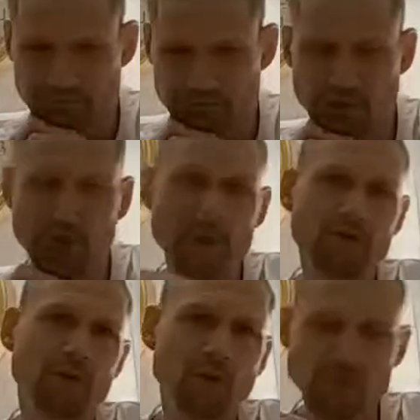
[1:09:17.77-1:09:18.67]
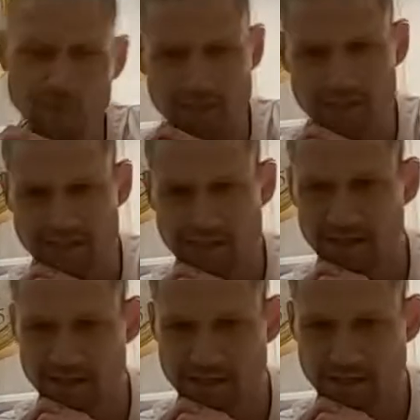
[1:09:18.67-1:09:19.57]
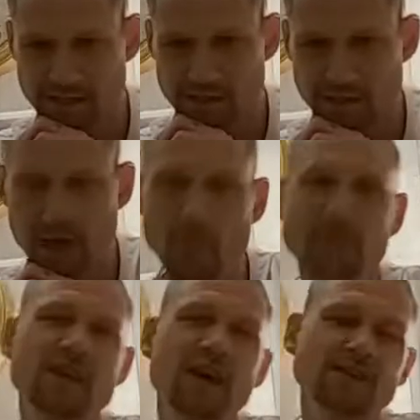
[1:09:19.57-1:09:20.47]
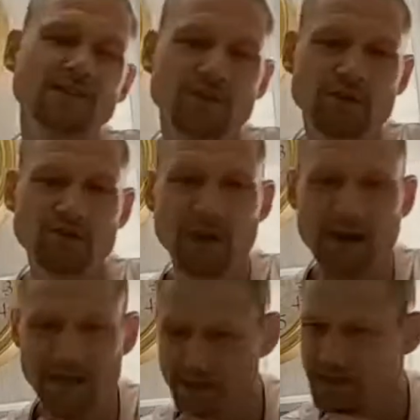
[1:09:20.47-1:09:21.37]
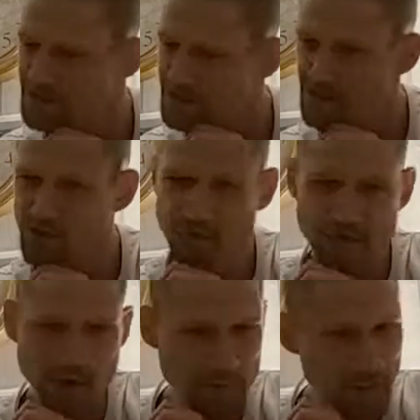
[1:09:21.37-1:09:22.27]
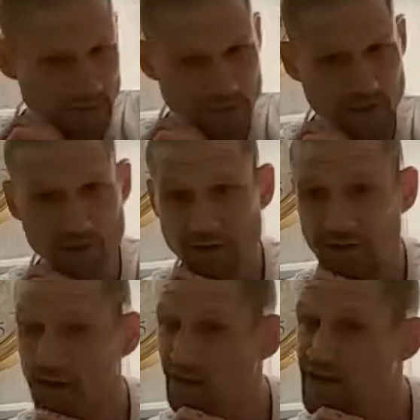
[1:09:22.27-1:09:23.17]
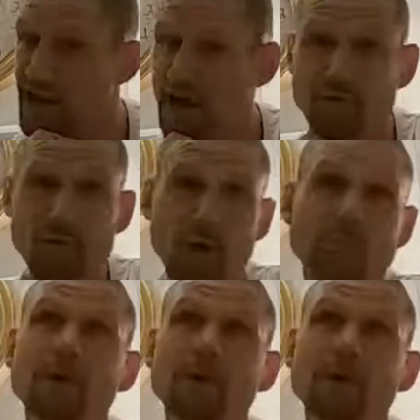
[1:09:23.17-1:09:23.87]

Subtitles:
It's not difficult to understand, is it? So now we're changing the track. That's something I posted the other day that came from